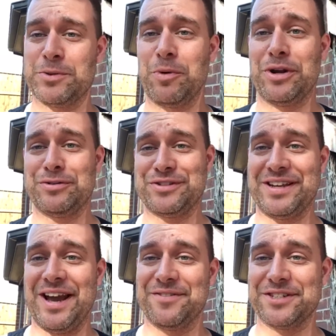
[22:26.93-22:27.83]
for a much more
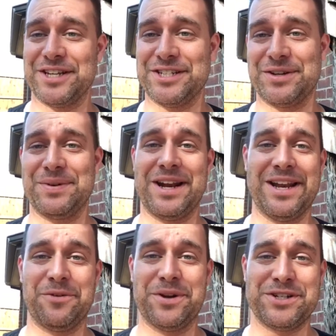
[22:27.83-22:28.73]
interesting conversation
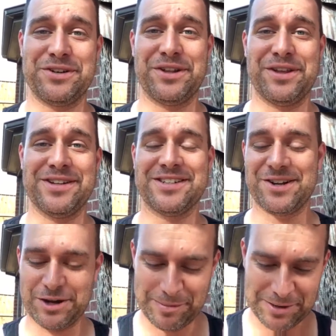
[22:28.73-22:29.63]
than I'd originally
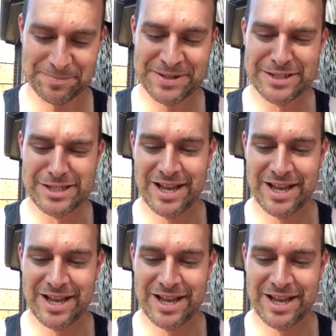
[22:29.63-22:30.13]
thought to talk about.